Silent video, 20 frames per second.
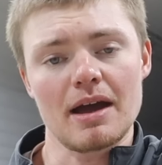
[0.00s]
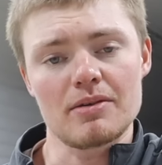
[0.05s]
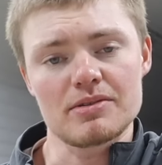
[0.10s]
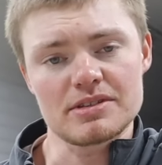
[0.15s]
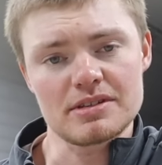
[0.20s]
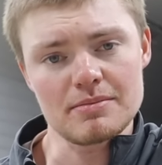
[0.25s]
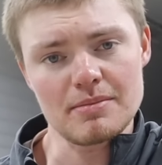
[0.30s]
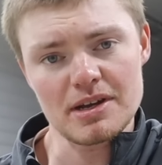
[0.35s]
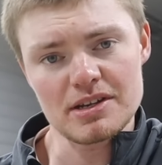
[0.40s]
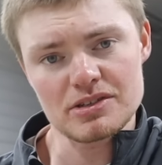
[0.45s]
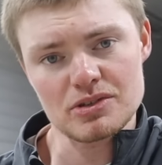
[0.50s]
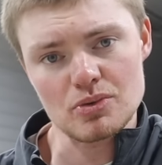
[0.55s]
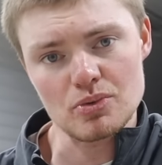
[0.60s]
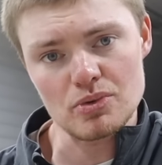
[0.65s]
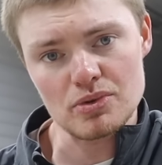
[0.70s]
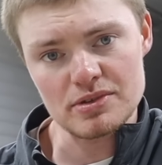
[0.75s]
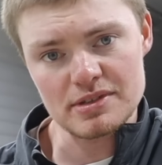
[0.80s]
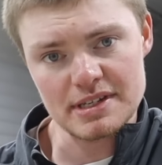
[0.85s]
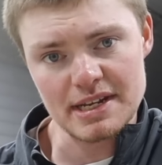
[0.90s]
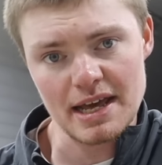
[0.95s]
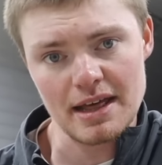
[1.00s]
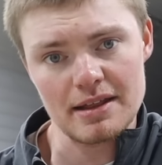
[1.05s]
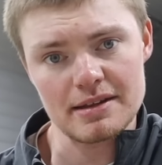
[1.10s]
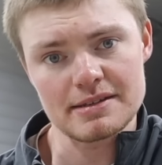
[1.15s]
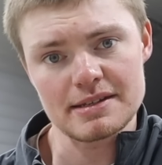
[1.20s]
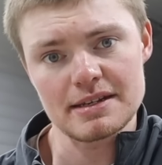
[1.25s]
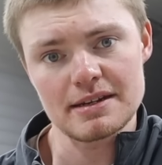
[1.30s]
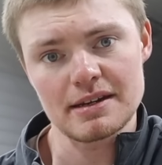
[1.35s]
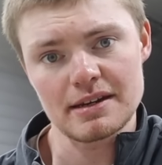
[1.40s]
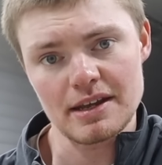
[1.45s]
I was in my school's
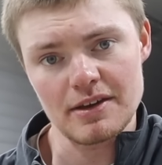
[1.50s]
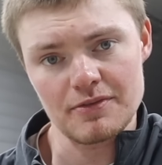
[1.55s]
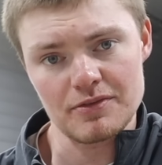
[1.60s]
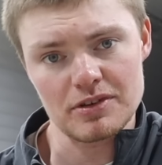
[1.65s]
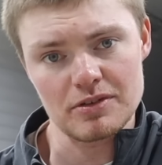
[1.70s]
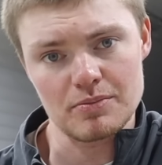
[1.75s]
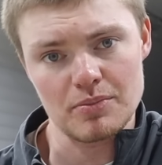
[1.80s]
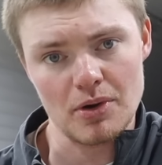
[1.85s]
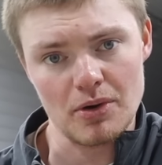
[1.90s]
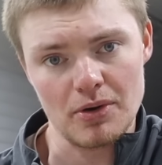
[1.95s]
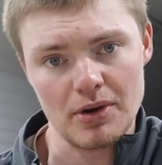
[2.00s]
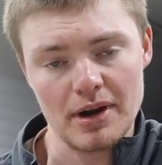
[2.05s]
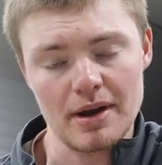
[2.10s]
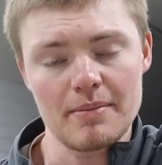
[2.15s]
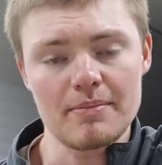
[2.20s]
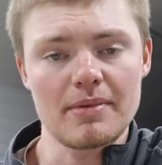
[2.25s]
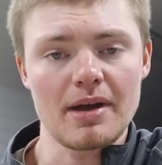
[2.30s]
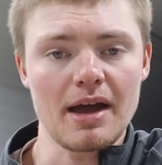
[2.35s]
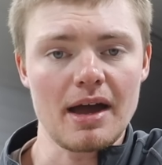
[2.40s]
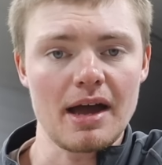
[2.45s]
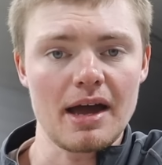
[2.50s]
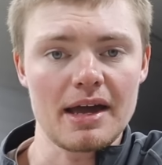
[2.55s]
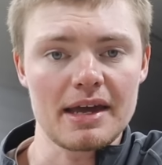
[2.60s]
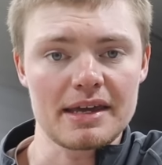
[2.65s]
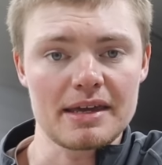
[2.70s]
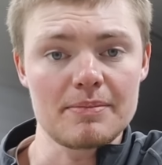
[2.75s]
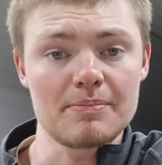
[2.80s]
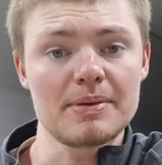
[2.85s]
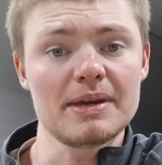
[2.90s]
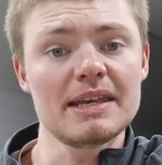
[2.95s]
talented and gifted program. I
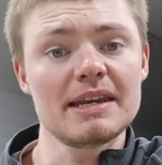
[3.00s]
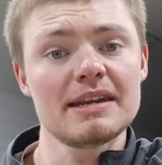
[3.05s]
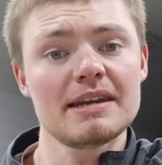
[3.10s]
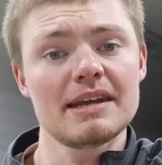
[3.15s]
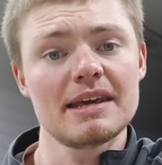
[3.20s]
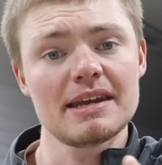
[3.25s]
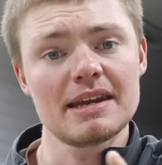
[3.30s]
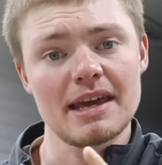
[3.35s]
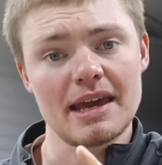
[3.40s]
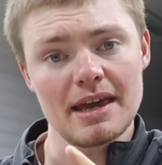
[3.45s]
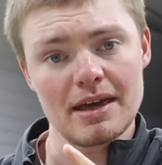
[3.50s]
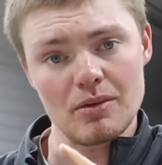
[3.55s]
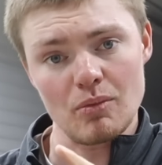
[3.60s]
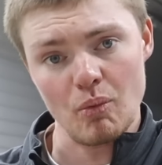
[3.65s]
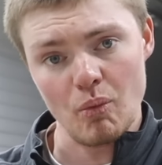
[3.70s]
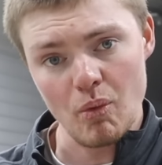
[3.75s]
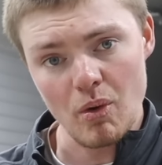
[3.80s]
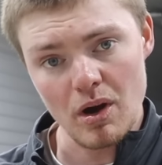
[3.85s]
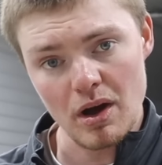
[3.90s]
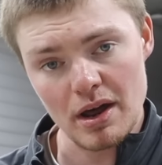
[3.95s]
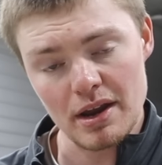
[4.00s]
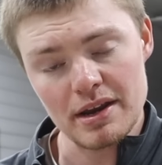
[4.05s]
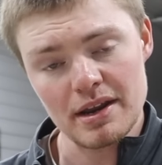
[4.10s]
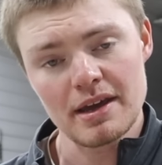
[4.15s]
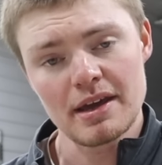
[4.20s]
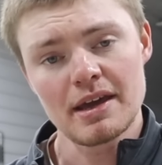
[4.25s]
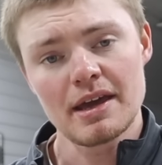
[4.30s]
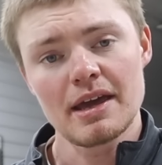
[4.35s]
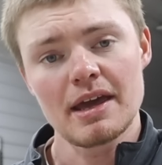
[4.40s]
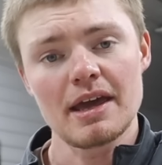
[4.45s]
competed in and won
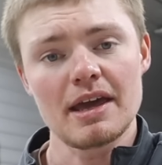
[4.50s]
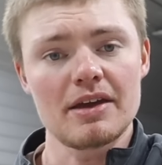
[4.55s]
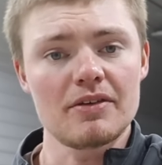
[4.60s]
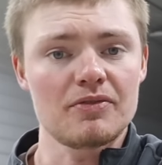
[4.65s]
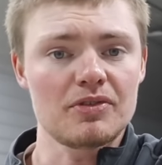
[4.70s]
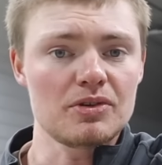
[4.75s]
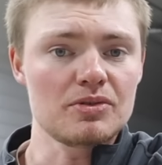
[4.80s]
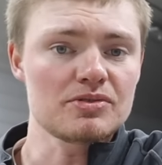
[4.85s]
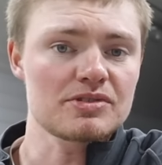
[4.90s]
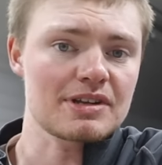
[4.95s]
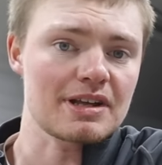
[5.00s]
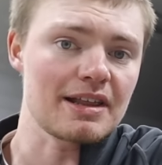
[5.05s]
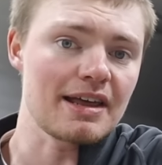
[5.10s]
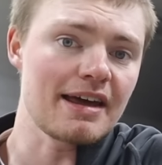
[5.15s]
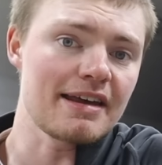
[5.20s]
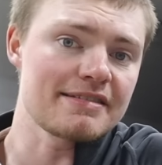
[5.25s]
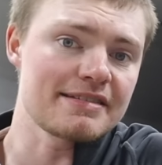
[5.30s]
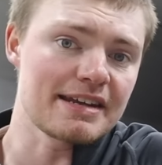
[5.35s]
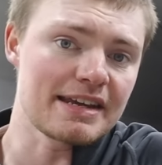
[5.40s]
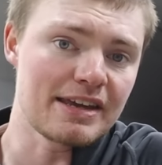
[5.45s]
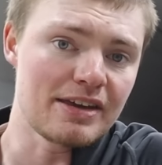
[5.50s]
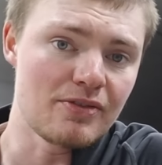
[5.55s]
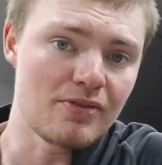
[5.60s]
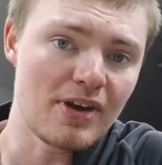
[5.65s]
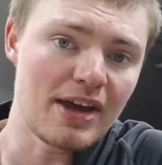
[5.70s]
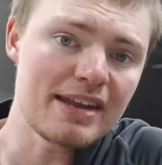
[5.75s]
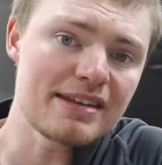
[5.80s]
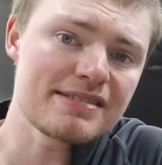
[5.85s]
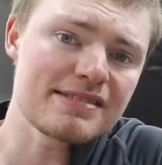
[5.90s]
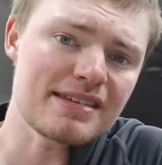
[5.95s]
a few scholastic
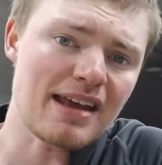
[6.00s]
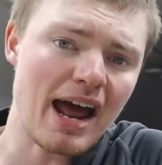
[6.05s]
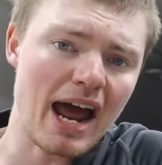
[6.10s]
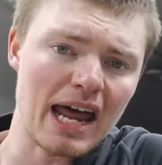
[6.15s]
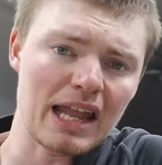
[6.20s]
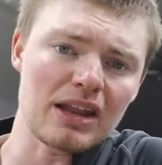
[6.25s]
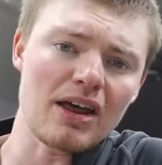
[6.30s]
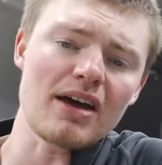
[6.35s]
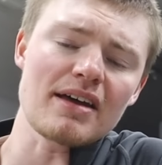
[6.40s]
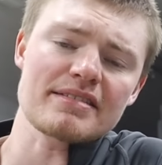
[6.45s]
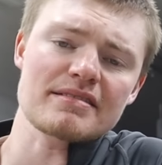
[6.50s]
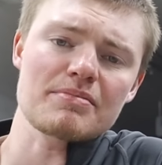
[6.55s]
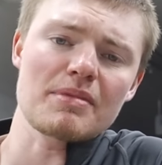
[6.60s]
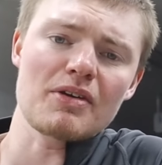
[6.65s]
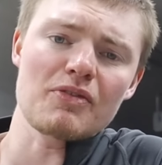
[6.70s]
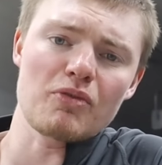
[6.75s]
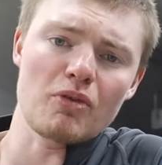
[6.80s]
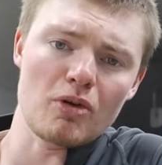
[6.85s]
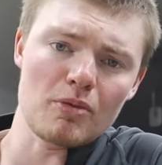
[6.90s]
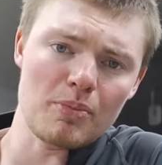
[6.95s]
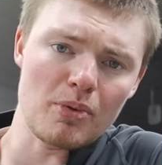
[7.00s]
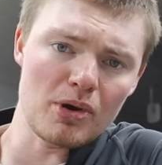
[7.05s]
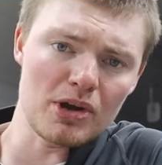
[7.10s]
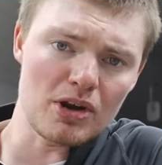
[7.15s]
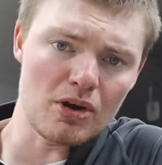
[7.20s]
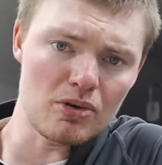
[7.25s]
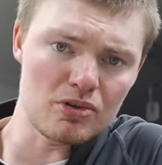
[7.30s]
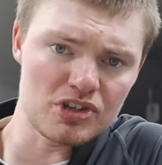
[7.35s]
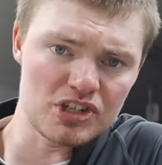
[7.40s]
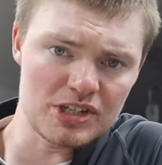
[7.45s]
events. I lost my
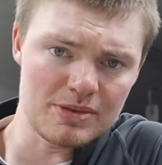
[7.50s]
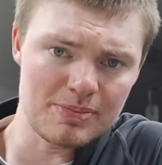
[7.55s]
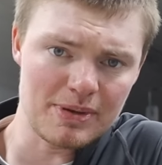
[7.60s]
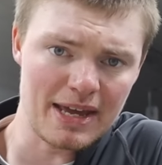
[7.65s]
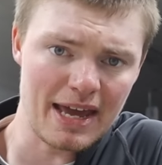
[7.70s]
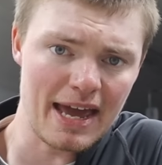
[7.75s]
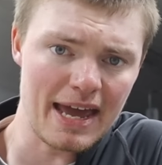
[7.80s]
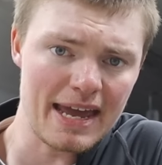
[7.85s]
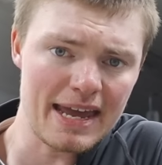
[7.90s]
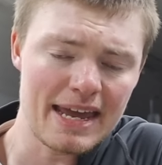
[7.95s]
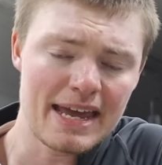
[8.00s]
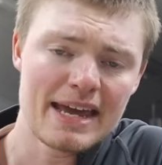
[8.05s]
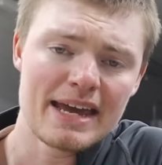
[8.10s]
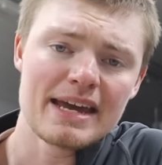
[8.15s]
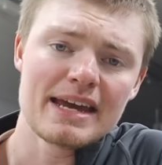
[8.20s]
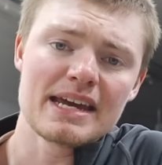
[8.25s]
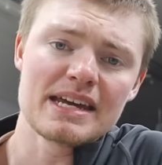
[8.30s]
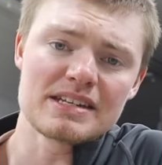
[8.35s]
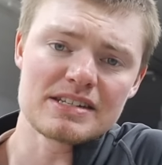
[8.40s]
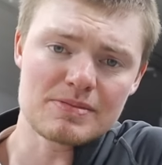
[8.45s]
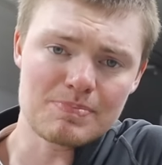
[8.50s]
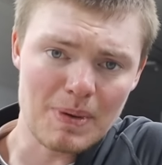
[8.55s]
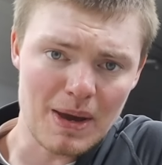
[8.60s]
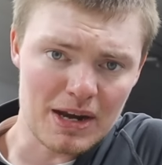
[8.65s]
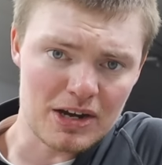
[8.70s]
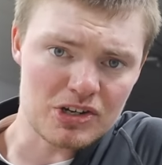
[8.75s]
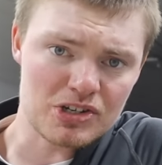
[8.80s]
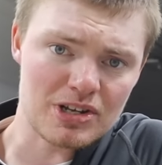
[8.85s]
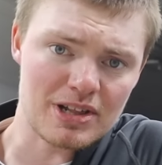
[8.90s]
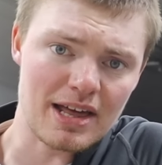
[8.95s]
4.0 GPA in
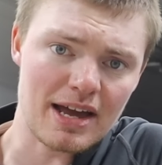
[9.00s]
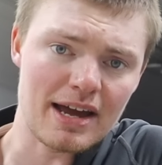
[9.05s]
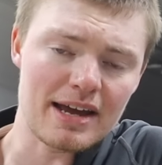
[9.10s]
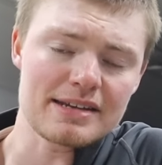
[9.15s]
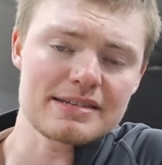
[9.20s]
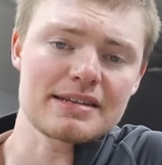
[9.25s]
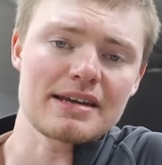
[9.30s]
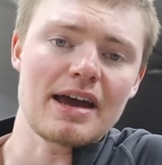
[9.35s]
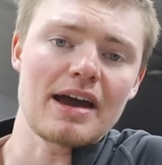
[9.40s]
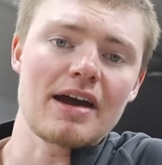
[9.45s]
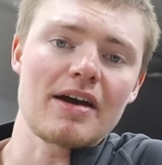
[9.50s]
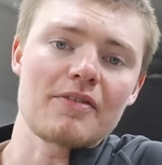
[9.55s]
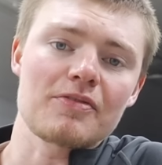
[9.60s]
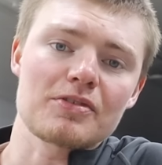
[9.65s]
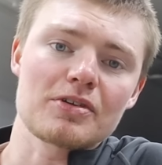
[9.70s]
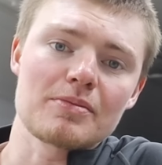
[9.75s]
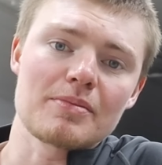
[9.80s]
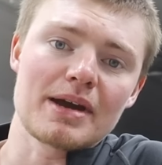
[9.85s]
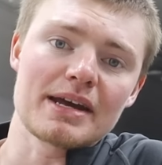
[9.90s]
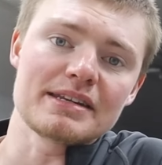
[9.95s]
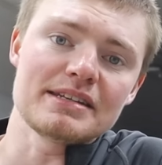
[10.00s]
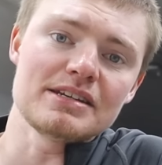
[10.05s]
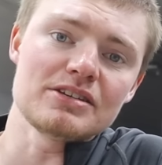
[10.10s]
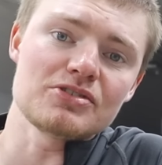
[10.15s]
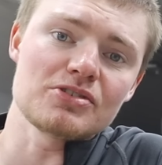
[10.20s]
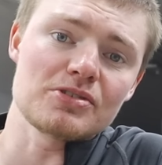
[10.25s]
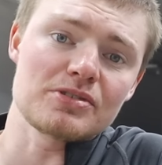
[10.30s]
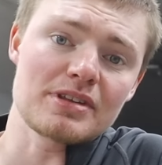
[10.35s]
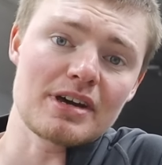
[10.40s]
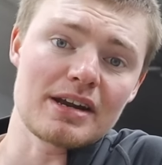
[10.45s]
Spanish class after my
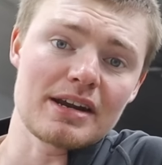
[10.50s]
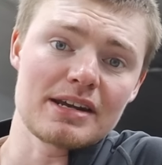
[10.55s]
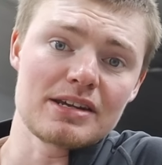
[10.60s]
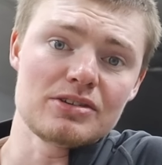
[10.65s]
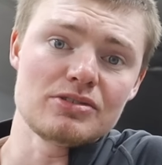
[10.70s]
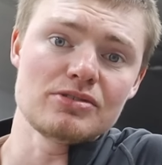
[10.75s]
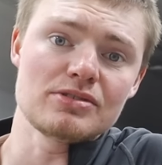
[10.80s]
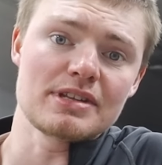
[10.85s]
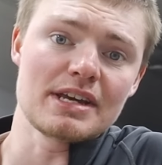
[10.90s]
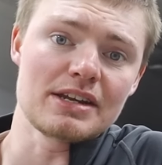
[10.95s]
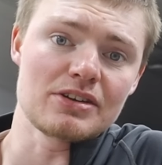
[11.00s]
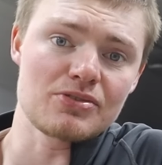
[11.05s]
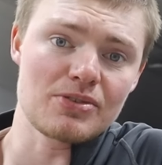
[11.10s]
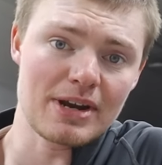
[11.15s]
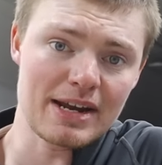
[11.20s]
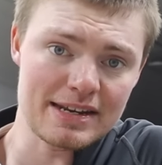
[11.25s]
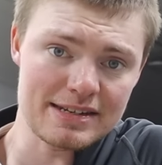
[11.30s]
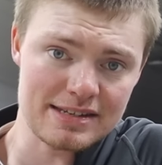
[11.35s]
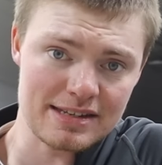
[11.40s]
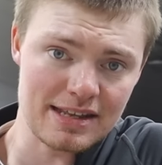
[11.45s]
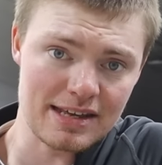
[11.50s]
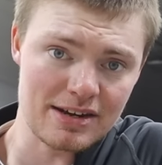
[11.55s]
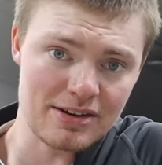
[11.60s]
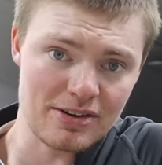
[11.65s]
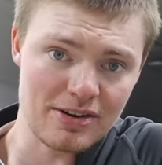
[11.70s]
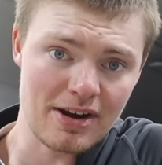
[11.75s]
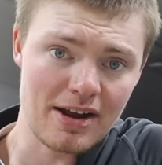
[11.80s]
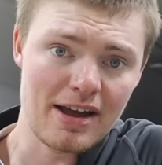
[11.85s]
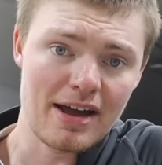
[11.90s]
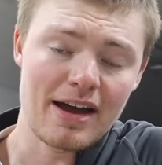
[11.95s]
teacher thought I used a
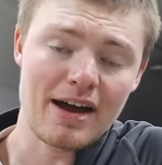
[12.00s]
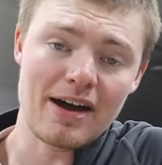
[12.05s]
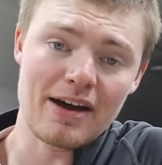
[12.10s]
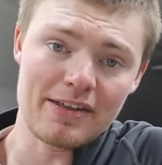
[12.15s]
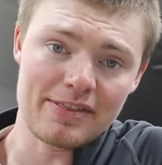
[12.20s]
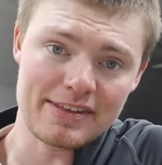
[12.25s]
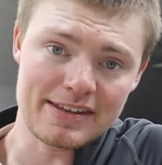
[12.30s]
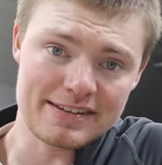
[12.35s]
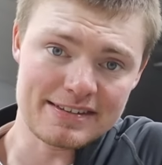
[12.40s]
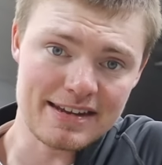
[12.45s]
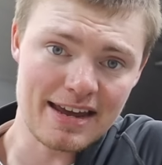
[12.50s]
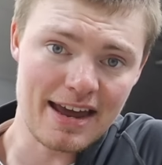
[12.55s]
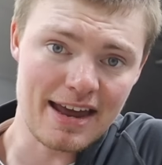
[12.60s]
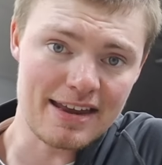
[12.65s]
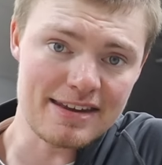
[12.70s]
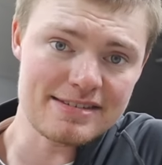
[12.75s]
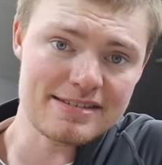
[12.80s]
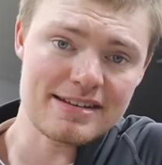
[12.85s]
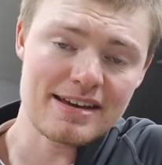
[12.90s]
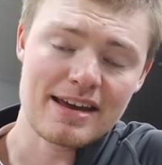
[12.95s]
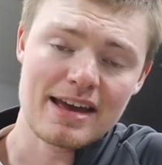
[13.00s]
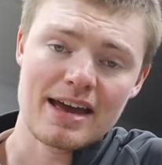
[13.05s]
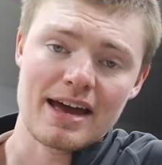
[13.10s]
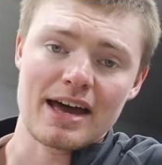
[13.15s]
translator on the test.